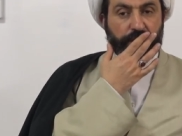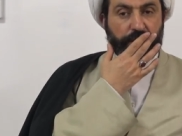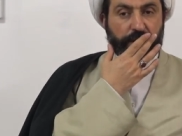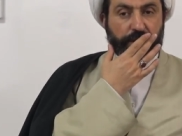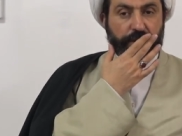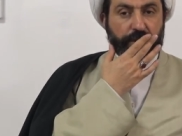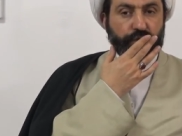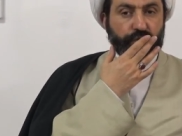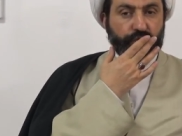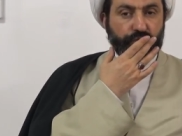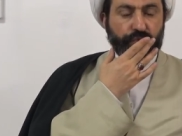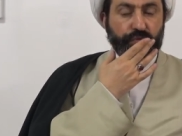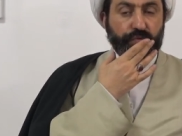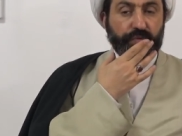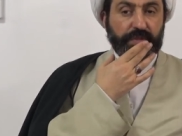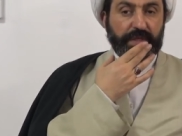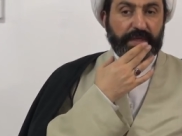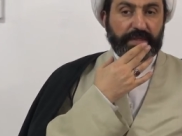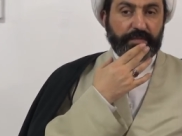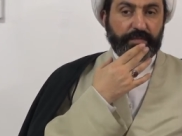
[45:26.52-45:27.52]
it is
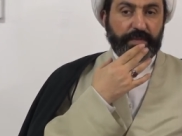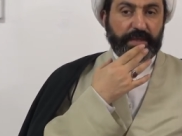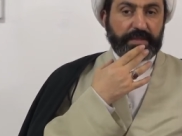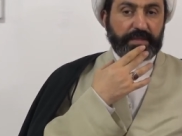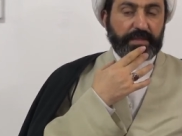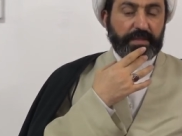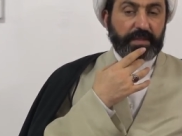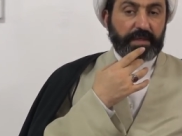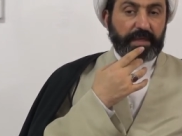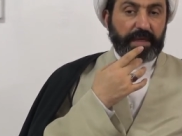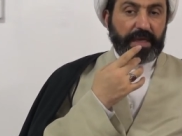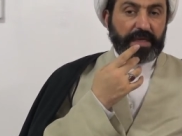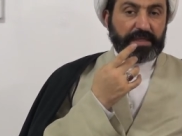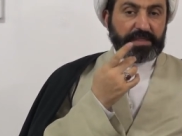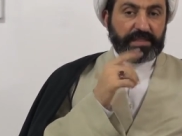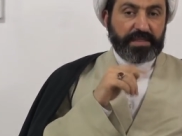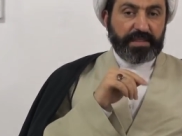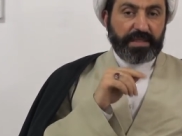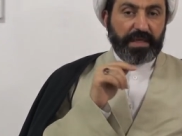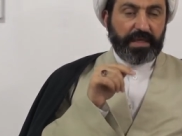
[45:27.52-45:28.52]
true that, but
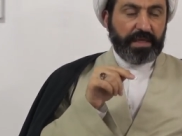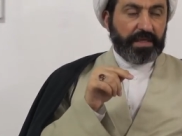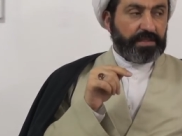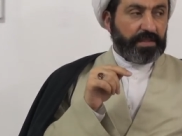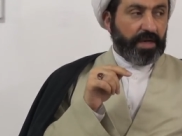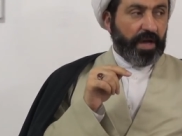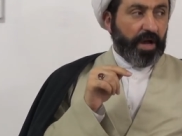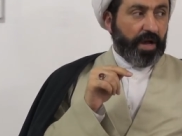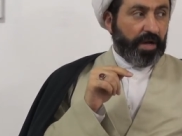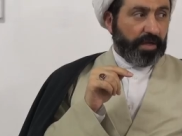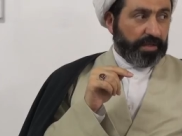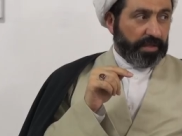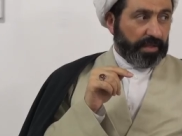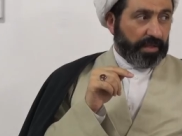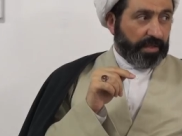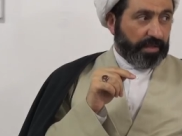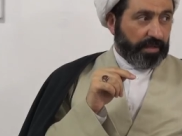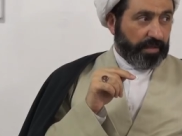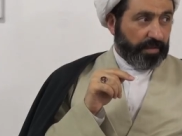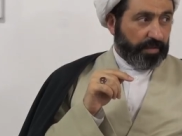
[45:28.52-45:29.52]
still he is
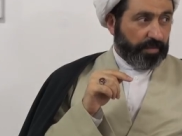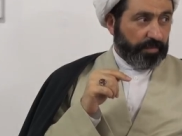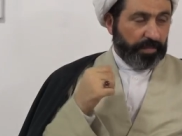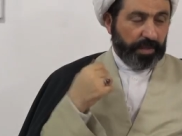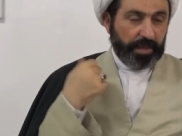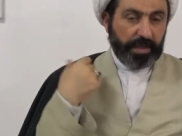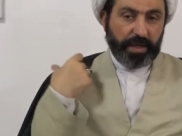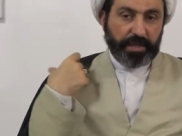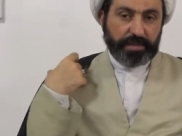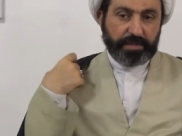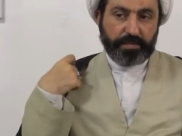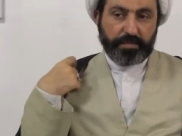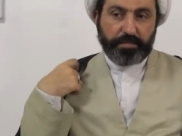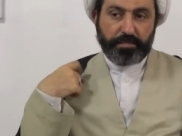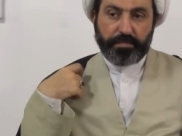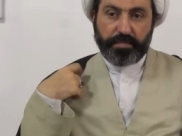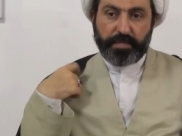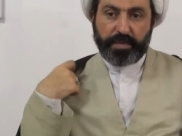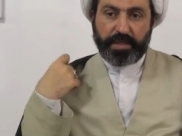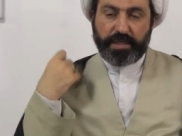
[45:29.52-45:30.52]
adil because
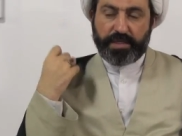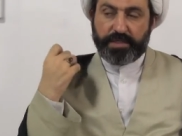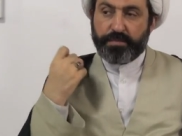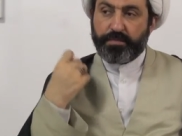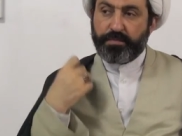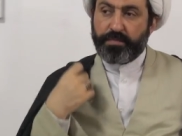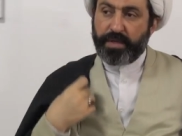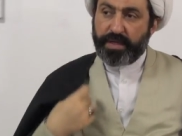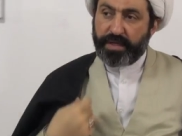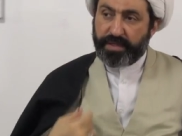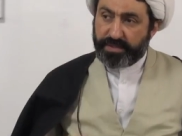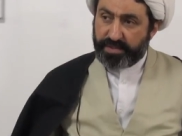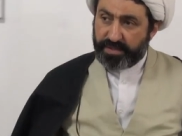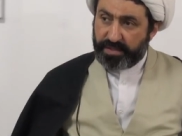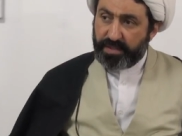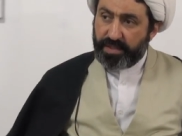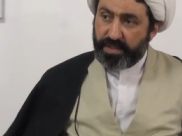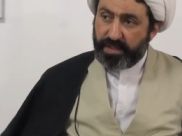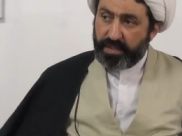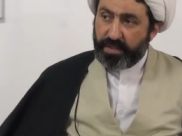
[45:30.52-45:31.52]
his
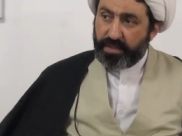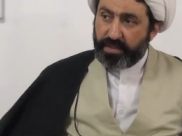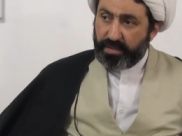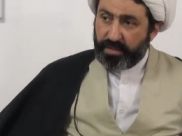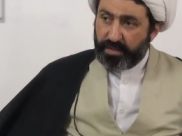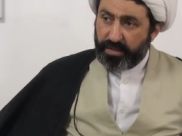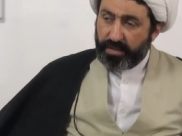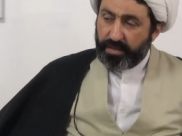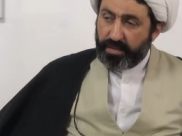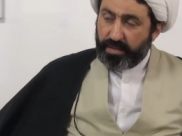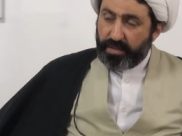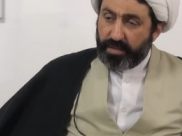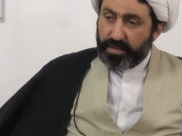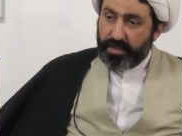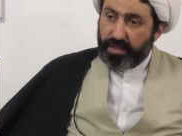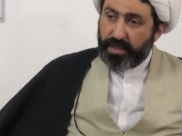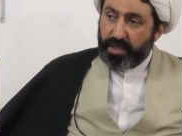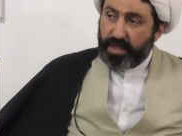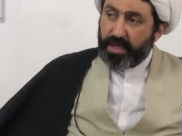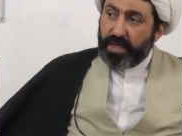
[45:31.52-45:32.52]
mercy
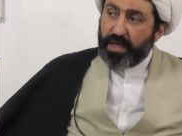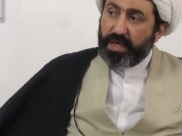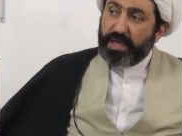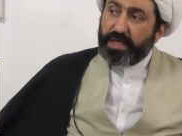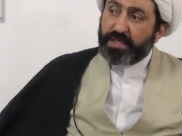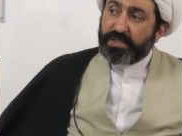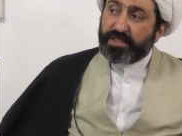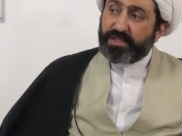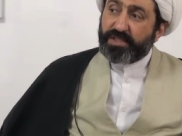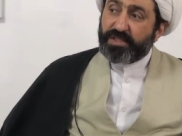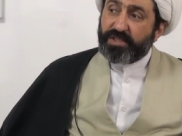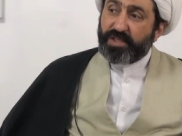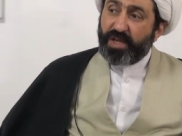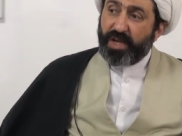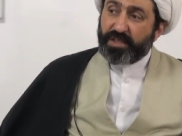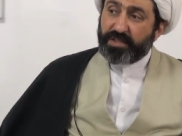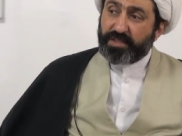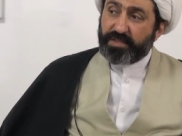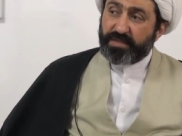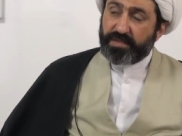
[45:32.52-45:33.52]
is
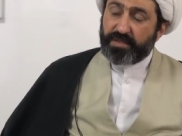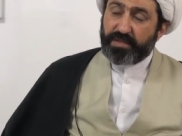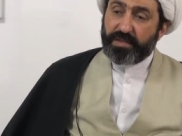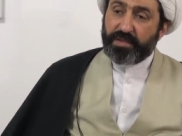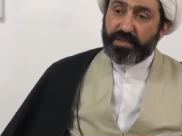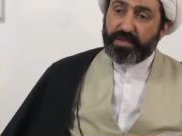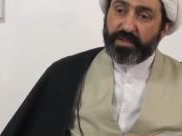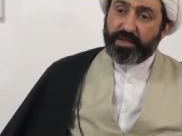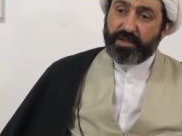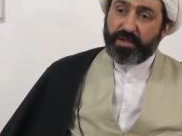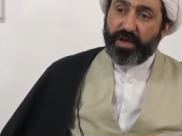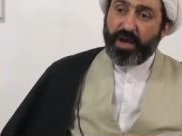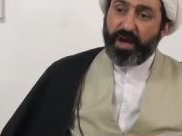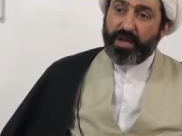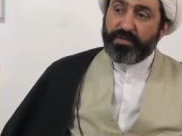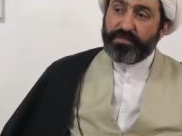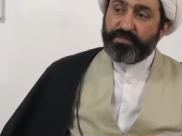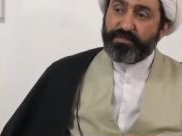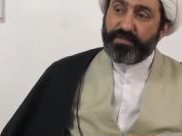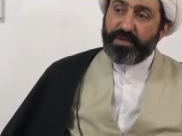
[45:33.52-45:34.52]
not
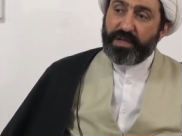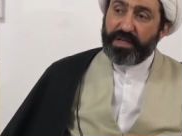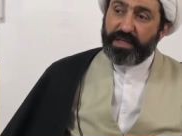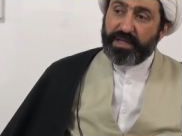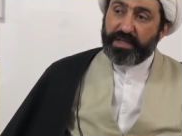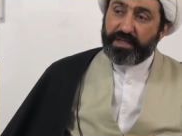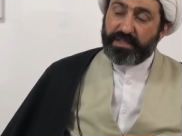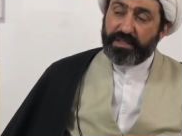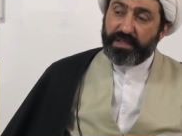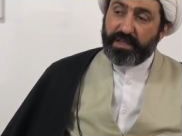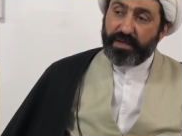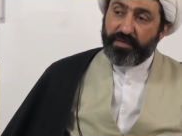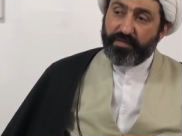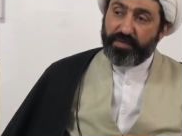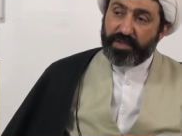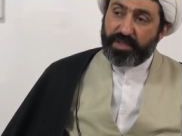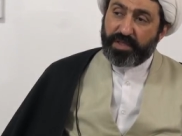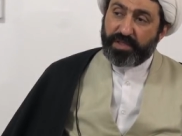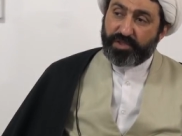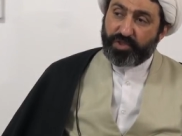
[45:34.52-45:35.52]
conflicting
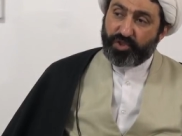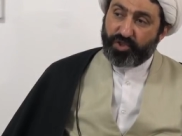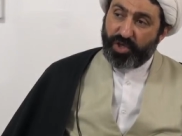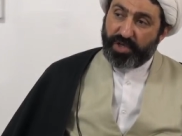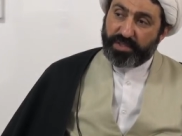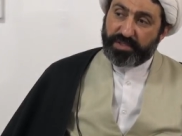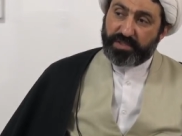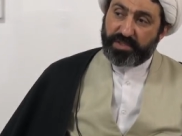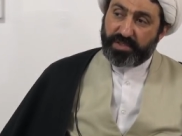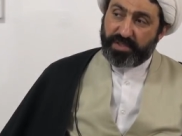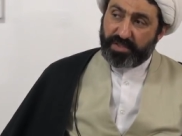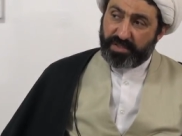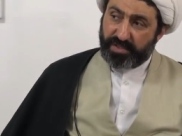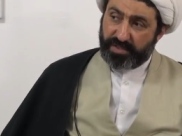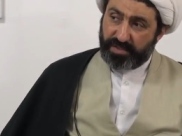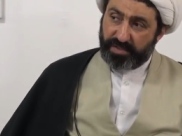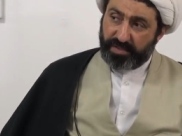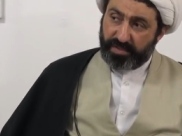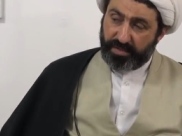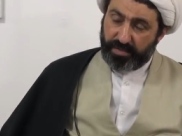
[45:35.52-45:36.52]
with his
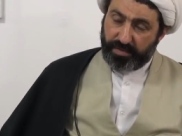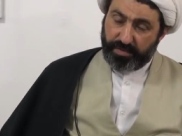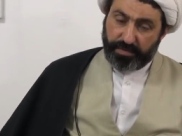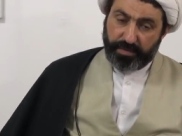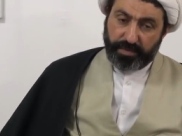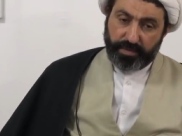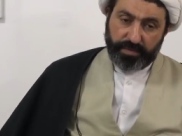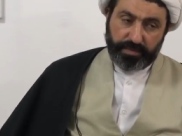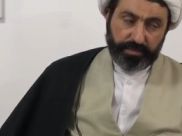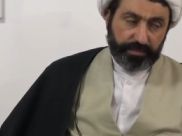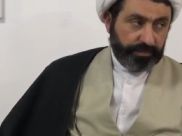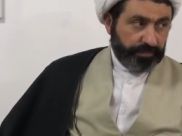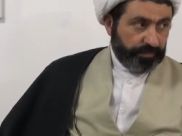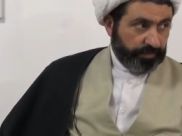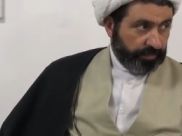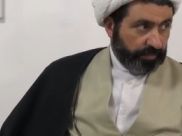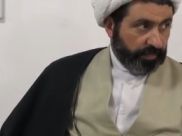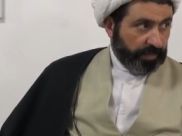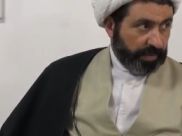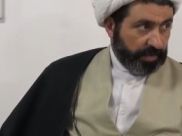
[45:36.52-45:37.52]
justice.
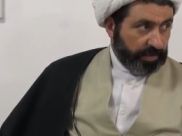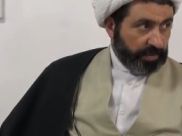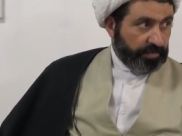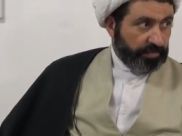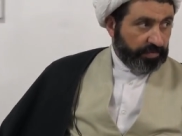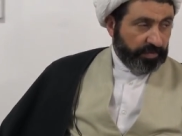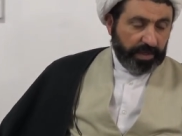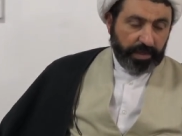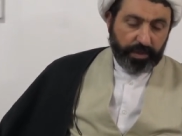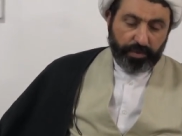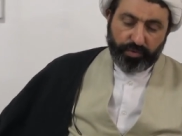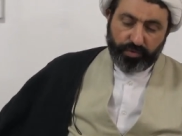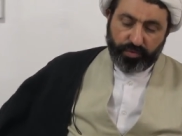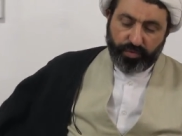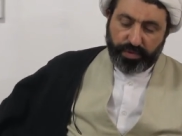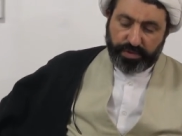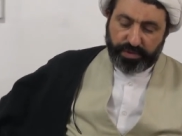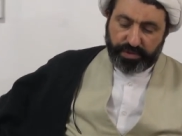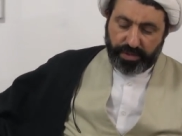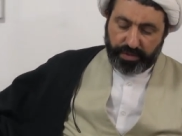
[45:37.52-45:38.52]
This is a very good
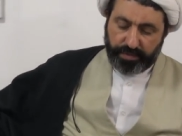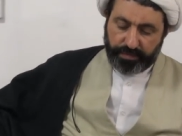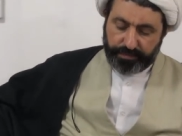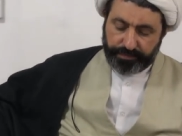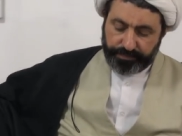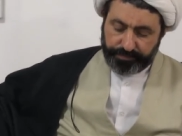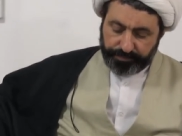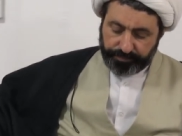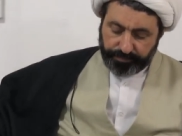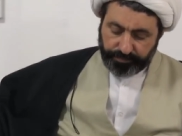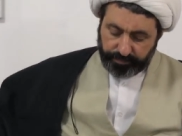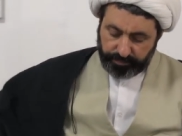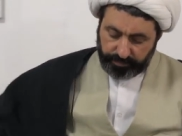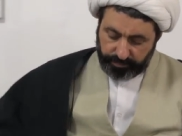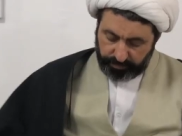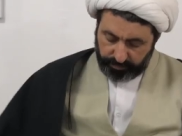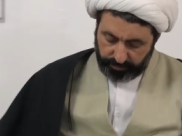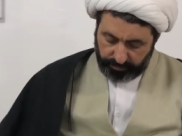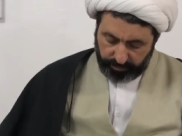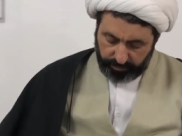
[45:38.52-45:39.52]
question
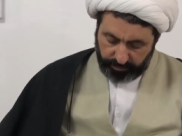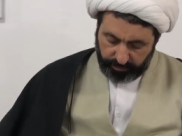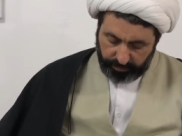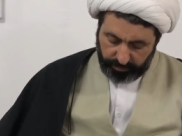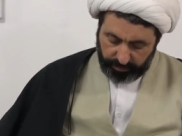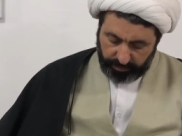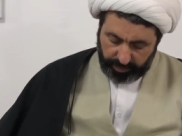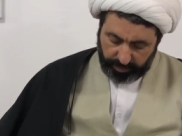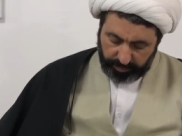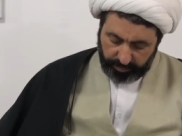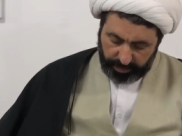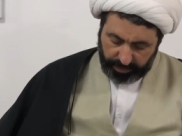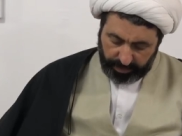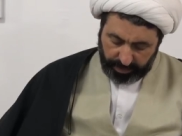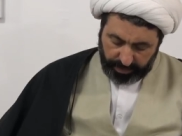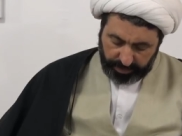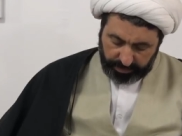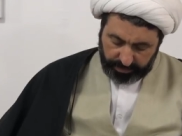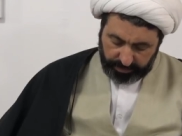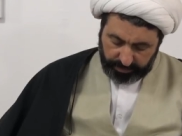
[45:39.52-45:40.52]

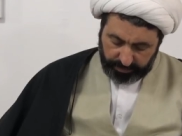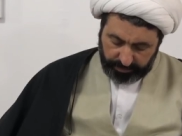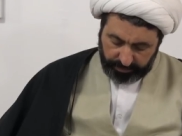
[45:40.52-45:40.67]
because